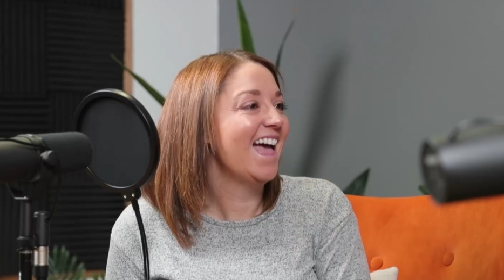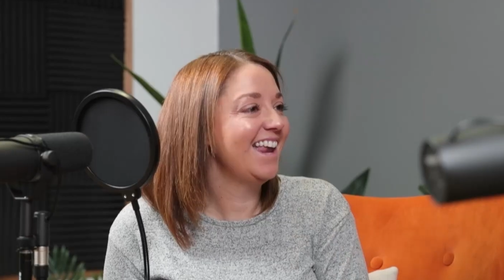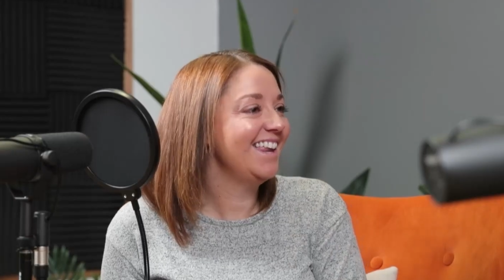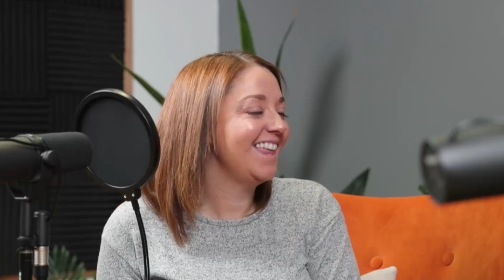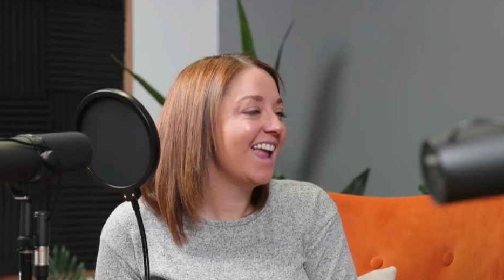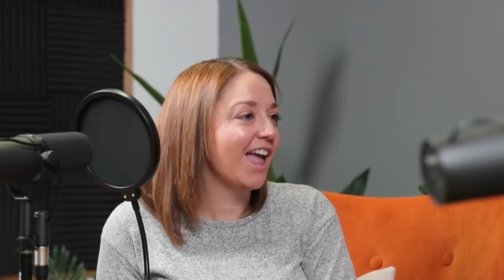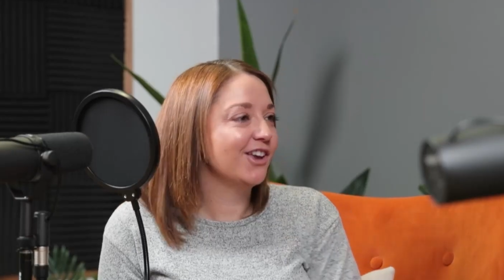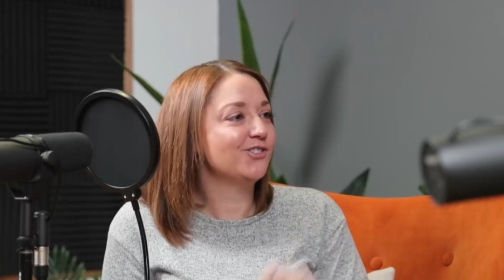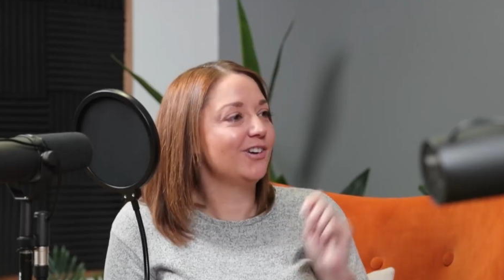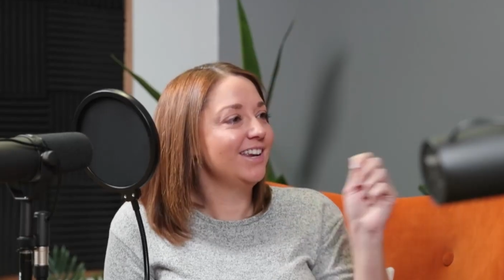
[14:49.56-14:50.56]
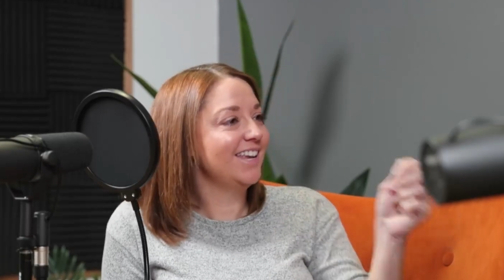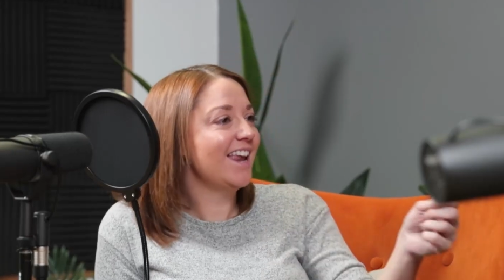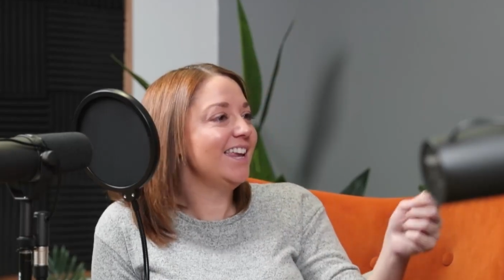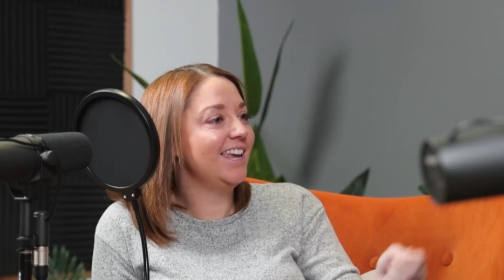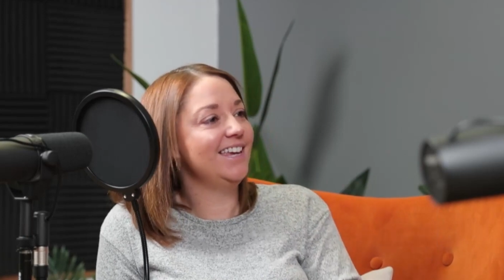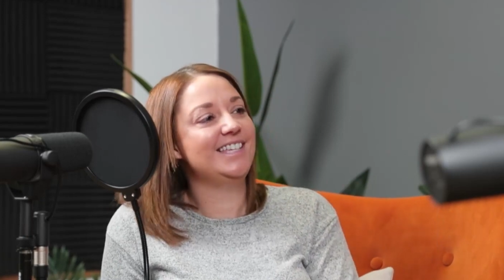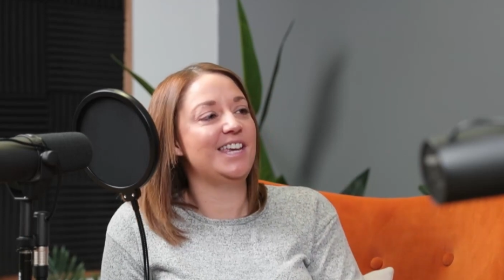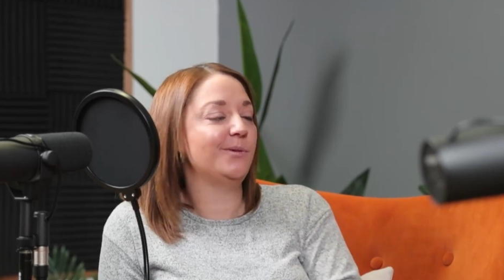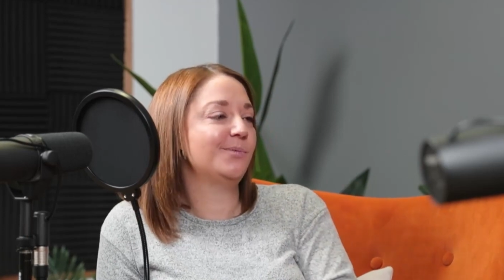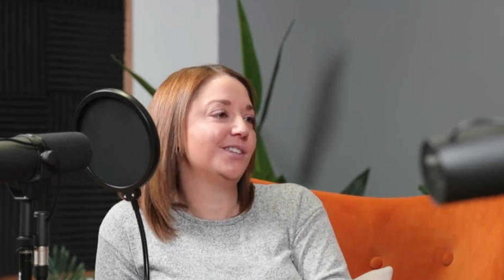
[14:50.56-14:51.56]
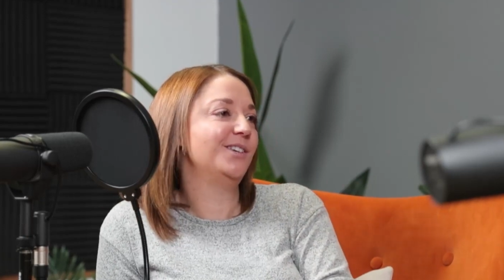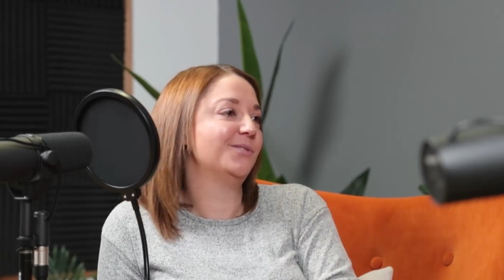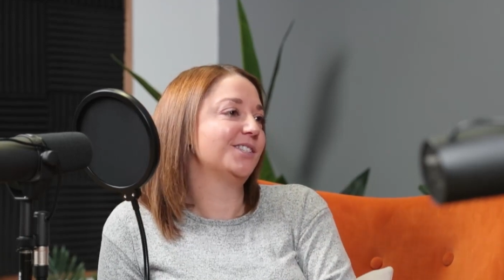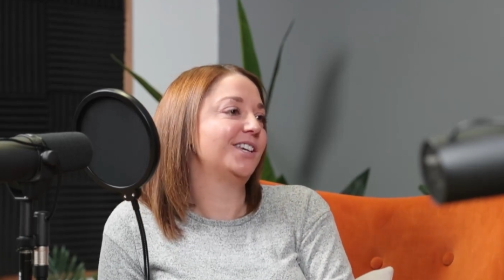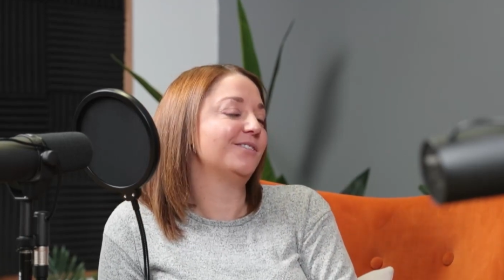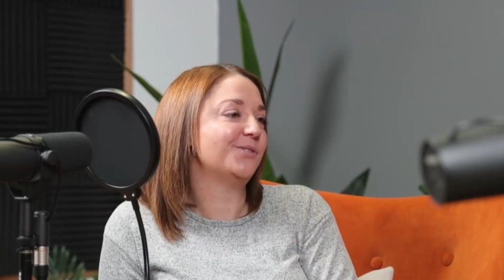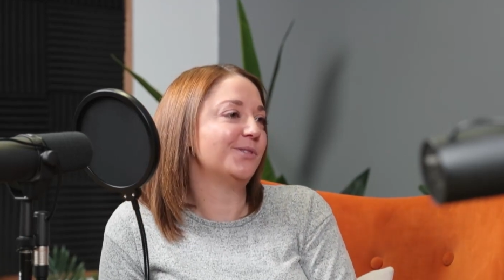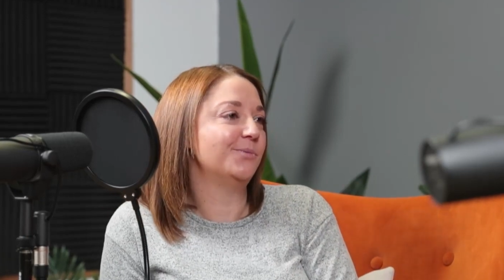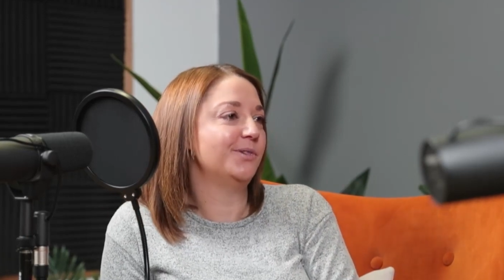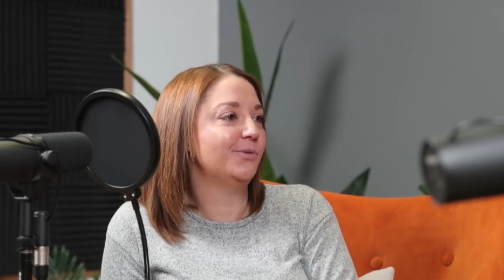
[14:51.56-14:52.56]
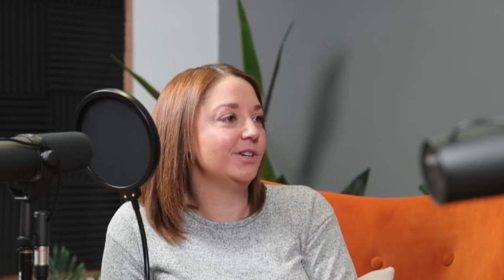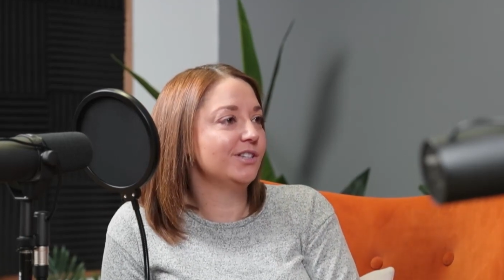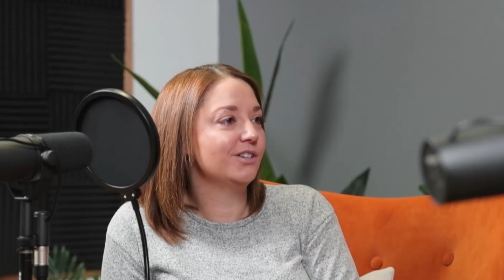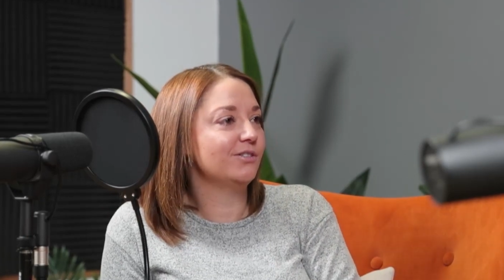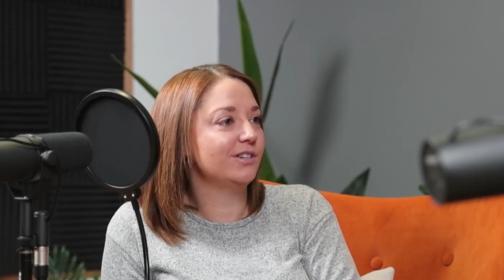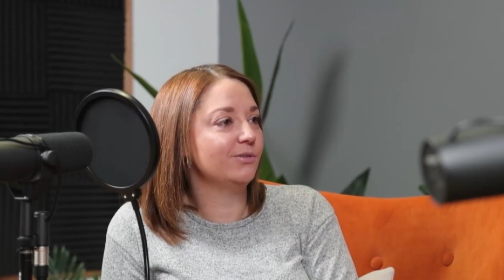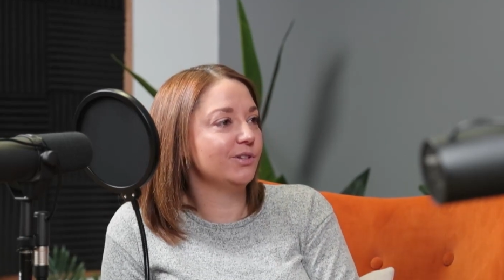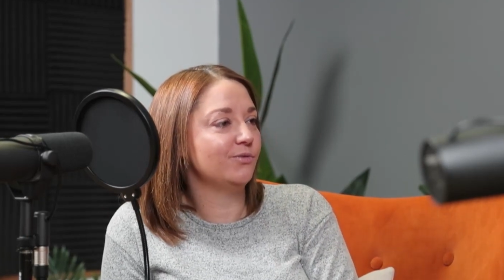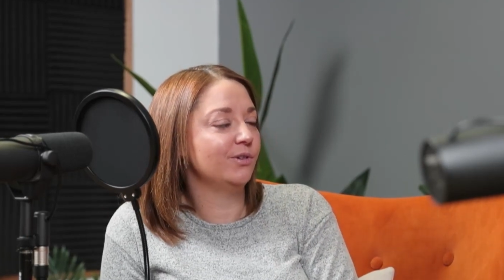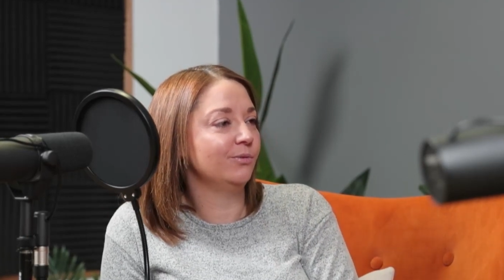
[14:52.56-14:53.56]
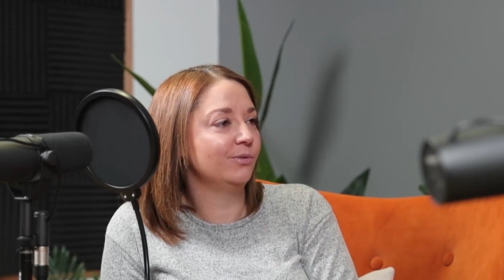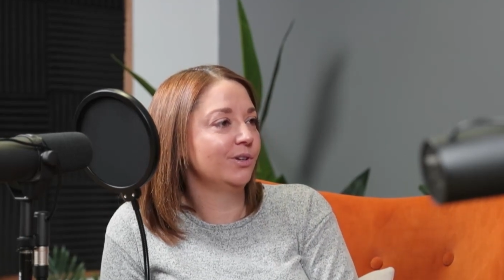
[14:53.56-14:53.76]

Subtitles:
Anything extra? Any key tips that you want to give to anybody wanting to go down this route?